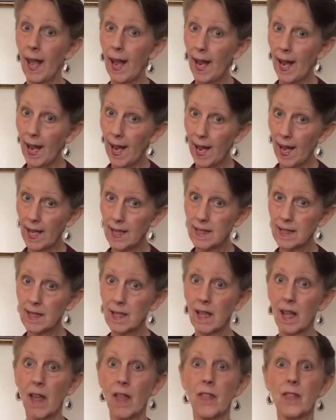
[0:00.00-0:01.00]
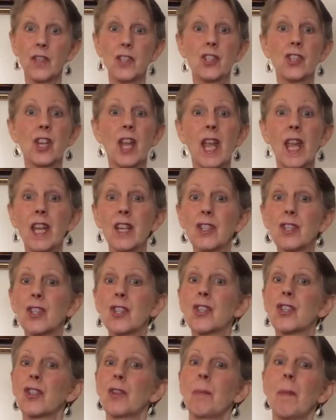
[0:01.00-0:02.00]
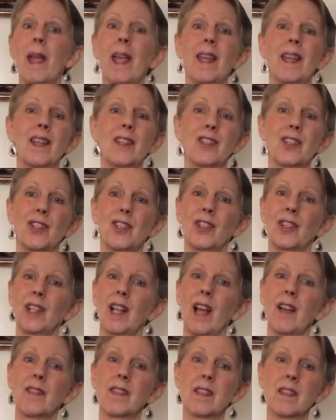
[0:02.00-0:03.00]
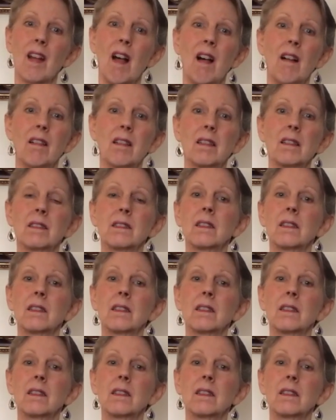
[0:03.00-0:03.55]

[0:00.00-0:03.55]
And the changes you're making to your lifestyle